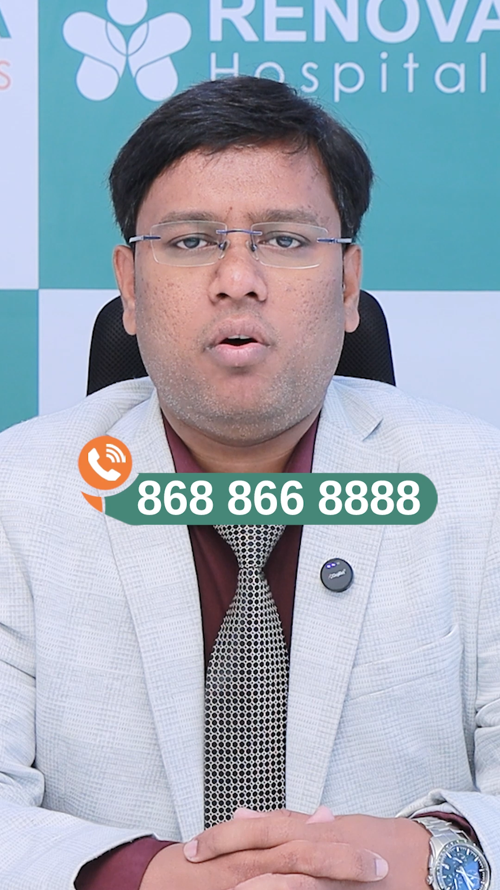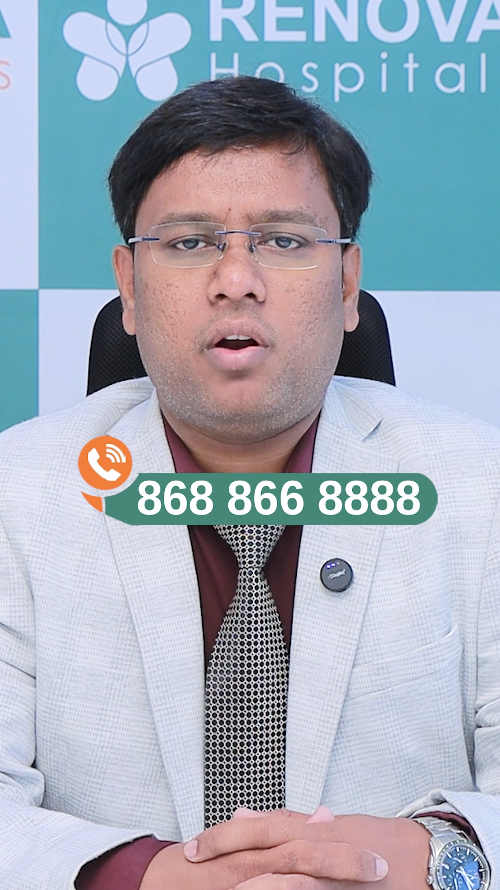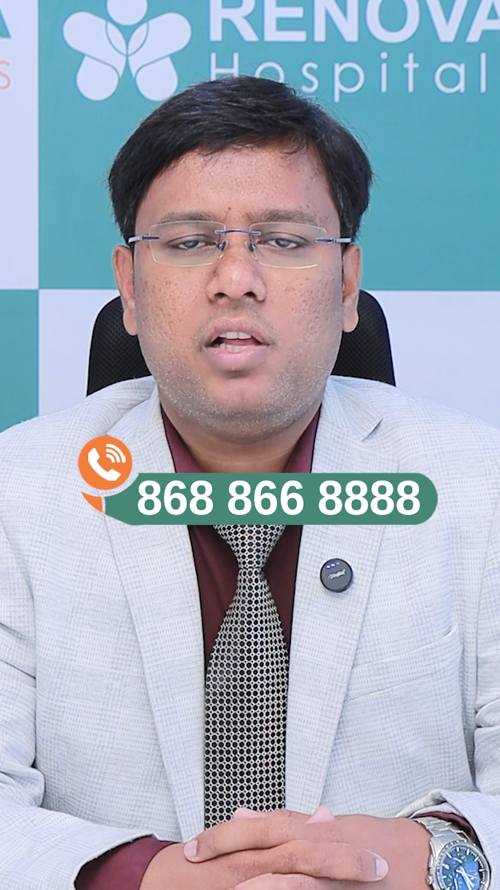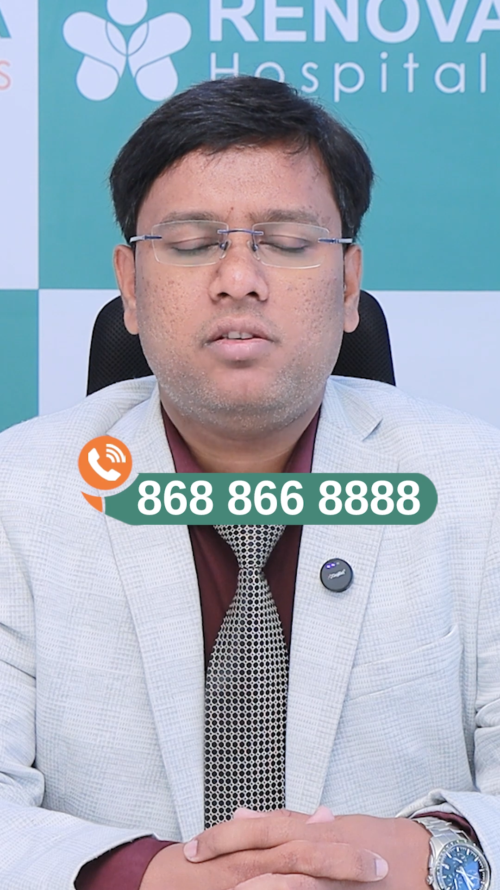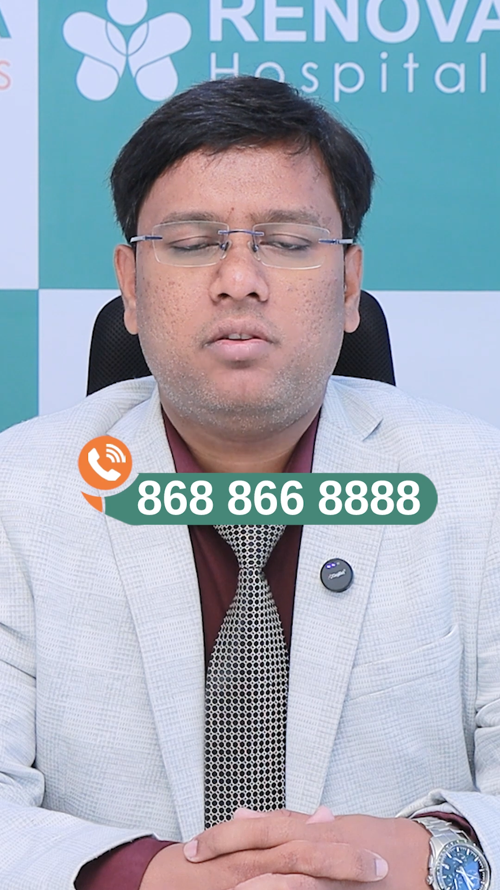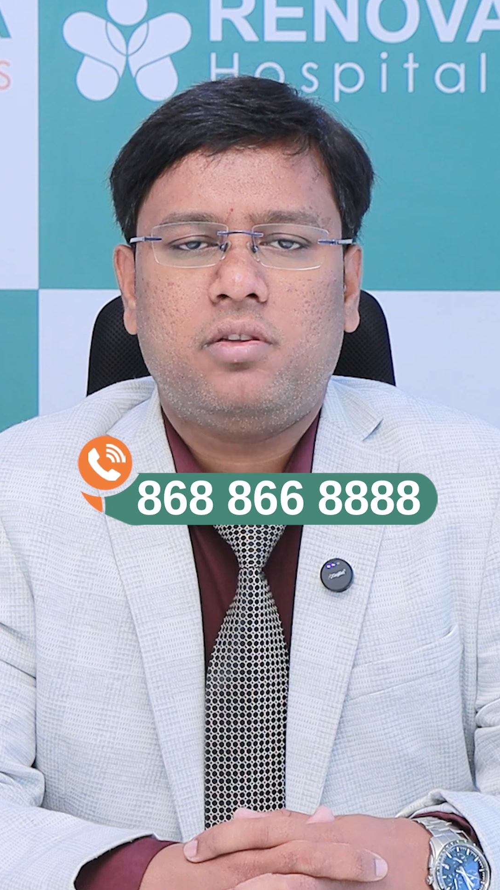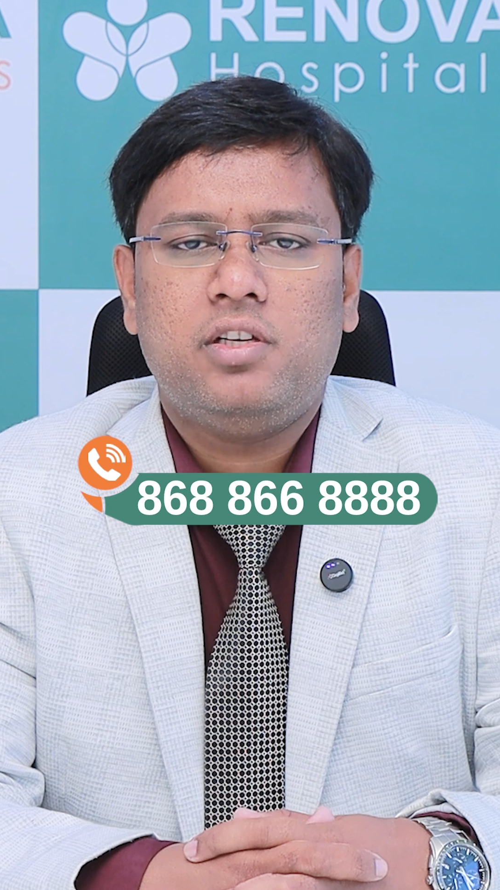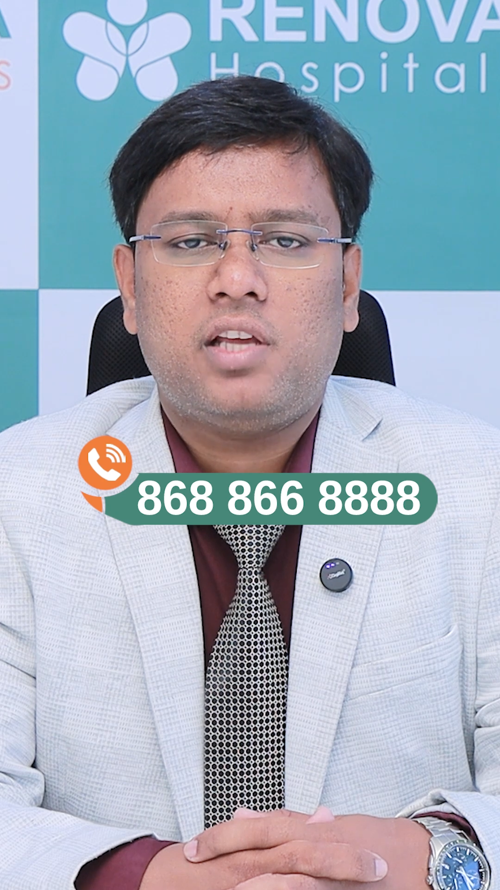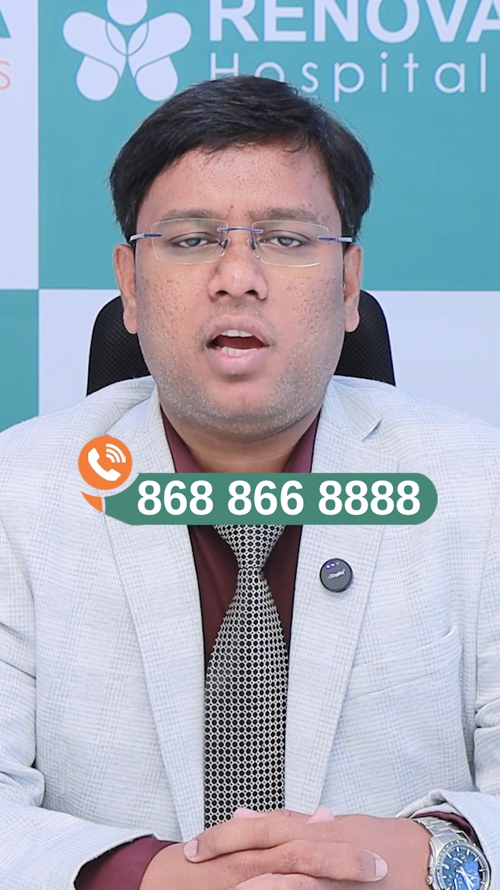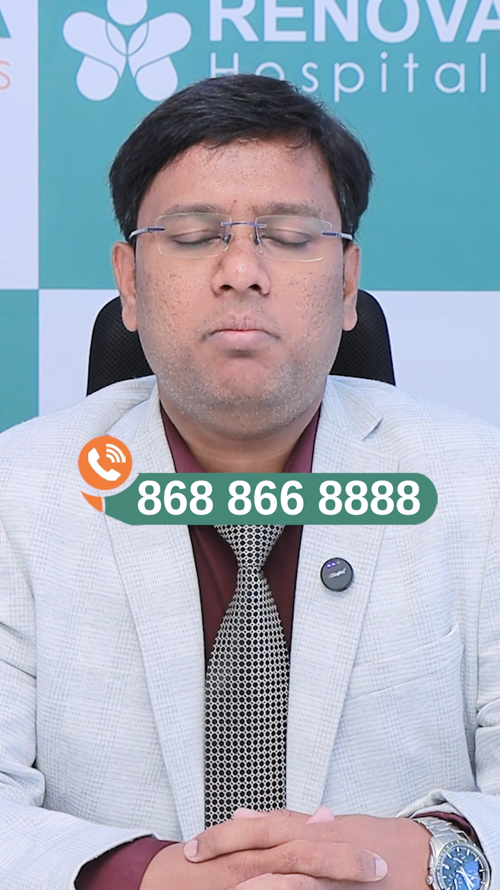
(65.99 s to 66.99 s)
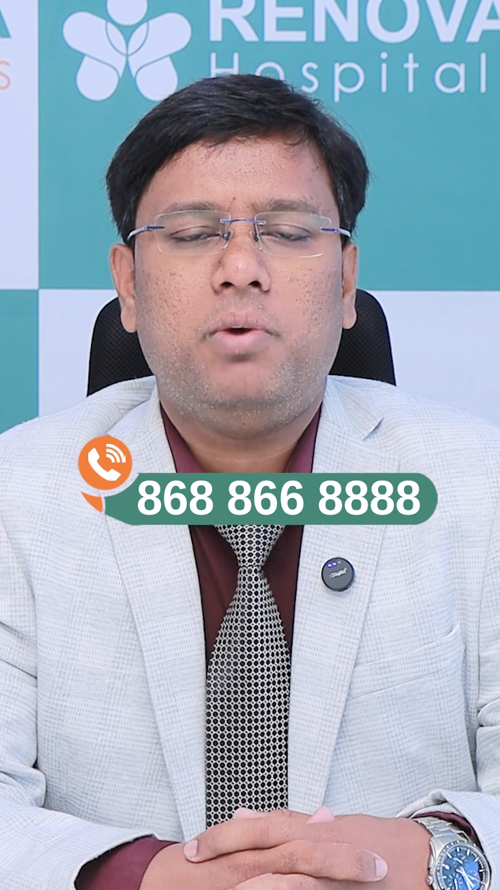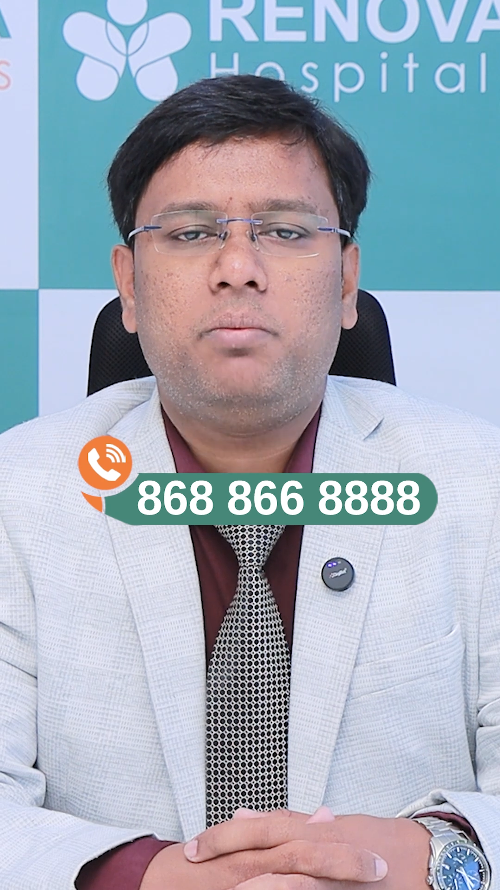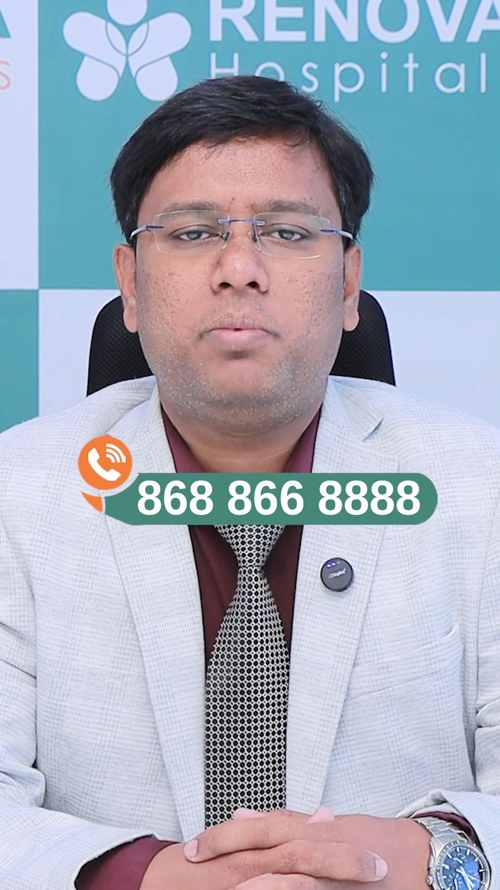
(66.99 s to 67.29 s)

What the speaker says: or else this high blood